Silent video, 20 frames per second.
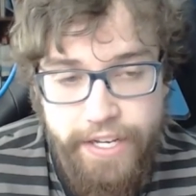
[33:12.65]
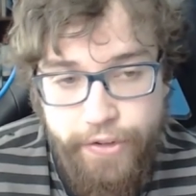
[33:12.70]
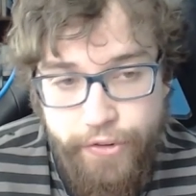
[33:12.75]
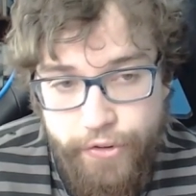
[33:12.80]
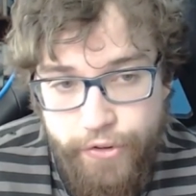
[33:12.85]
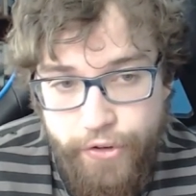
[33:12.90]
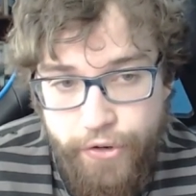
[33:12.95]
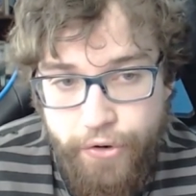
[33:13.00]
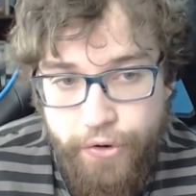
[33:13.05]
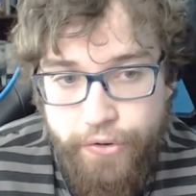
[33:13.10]

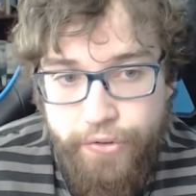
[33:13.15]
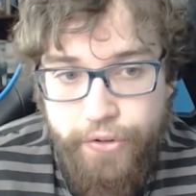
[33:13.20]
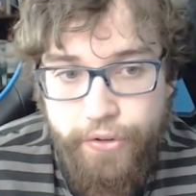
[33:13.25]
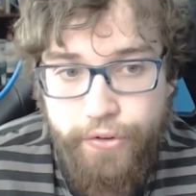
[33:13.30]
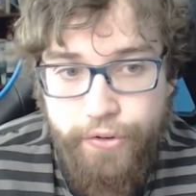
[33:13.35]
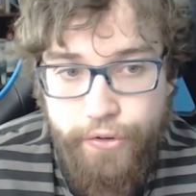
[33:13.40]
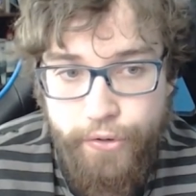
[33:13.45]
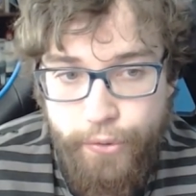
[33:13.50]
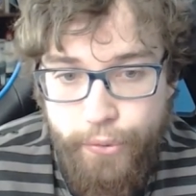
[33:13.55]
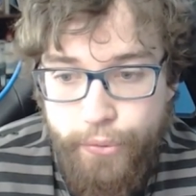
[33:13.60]
easier to
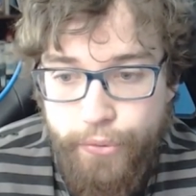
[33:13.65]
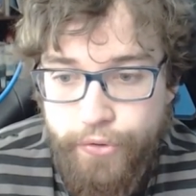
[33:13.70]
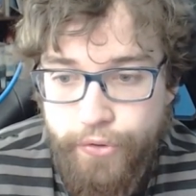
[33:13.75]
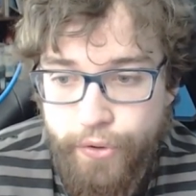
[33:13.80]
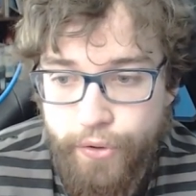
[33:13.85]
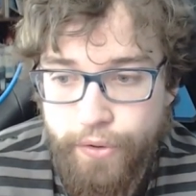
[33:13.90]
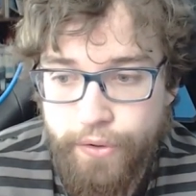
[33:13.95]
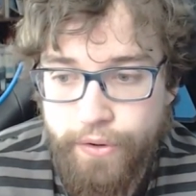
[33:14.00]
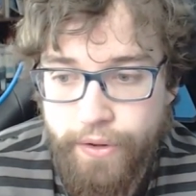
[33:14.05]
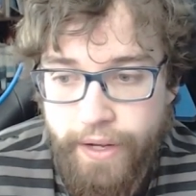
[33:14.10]
do
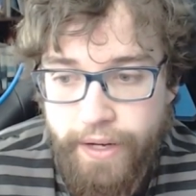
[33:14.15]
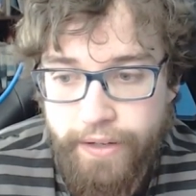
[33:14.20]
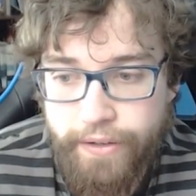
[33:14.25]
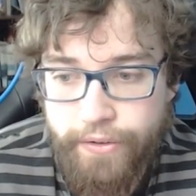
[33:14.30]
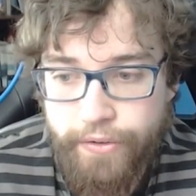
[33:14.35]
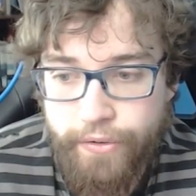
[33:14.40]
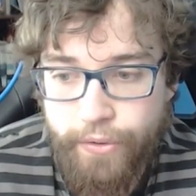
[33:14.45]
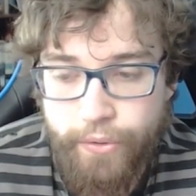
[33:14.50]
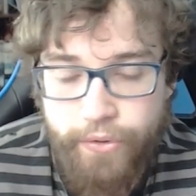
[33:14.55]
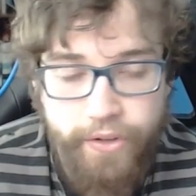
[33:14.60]
certain
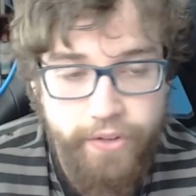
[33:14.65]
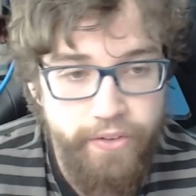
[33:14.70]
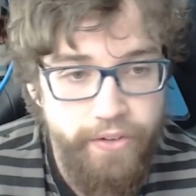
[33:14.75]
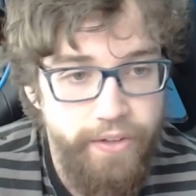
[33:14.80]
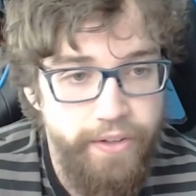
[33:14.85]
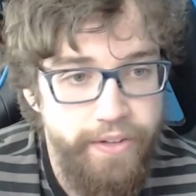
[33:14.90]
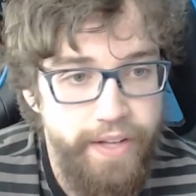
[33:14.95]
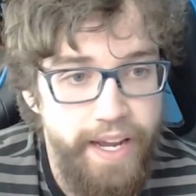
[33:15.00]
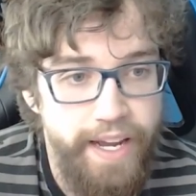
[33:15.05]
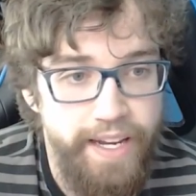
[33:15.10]
things so it
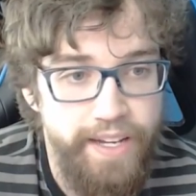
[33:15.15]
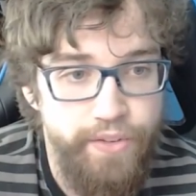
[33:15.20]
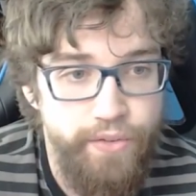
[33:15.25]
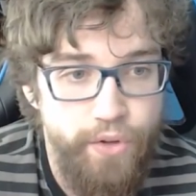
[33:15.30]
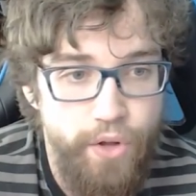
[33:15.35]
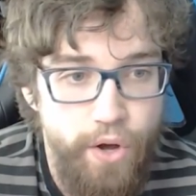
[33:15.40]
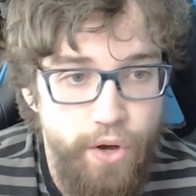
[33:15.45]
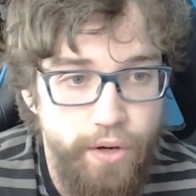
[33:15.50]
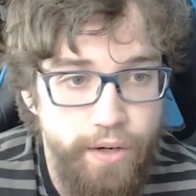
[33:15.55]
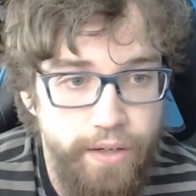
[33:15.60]
doesn't take as
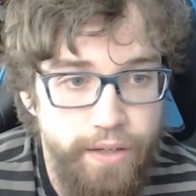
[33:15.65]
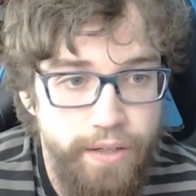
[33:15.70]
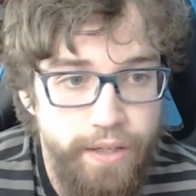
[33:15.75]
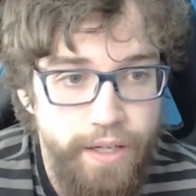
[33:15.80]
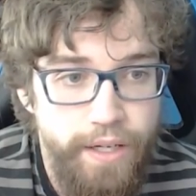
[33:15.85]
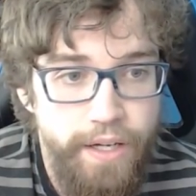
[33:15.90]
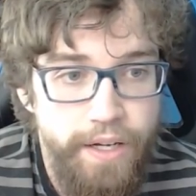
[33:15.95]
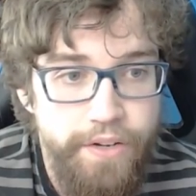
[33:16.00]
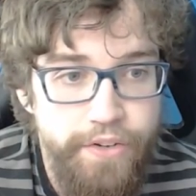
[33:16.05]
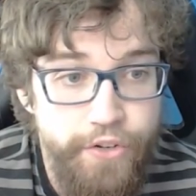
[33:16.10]
long
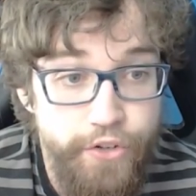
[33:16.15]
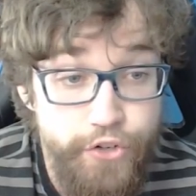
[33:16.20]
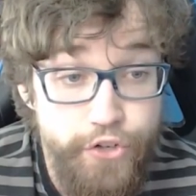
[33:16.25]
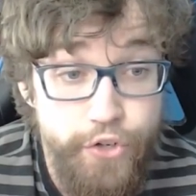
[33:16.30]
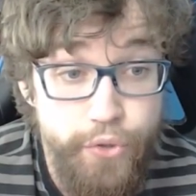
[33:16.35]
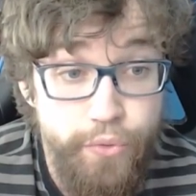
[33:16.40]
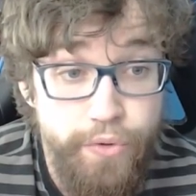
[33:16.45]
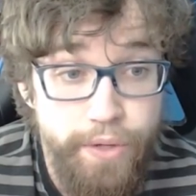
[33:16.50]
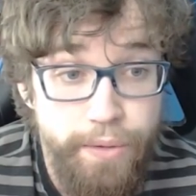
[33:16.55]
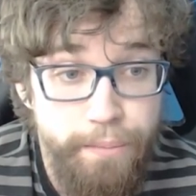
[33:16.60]
to
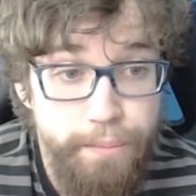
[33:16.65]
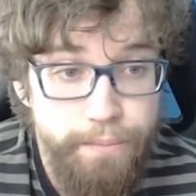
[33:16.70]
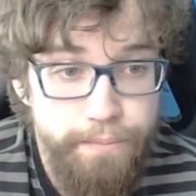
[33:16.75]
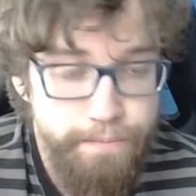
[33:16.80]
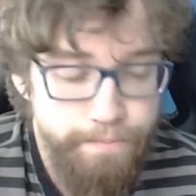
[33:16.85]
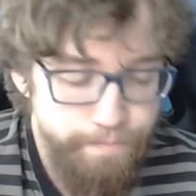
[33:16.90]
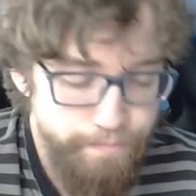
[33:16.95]
shoot them